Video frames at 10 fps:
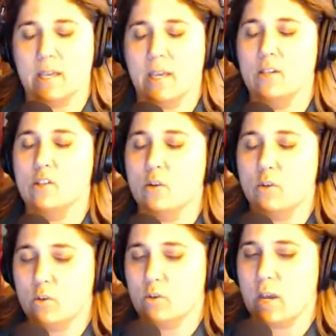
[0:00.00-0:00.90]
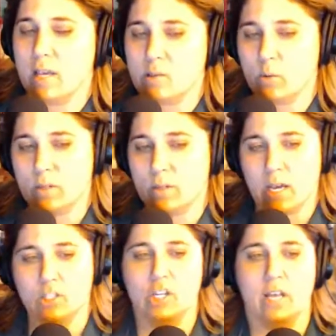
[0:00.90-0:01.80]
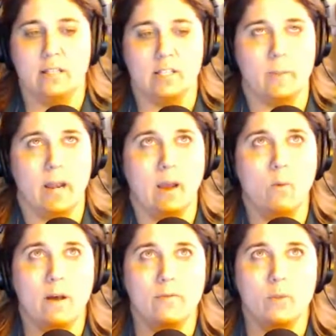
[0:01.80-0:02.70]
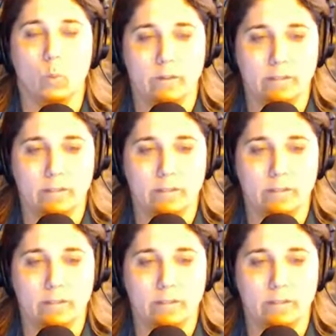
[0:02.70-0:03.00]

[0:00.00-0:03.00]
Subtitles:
So you guys sort of touched on this, but I want the really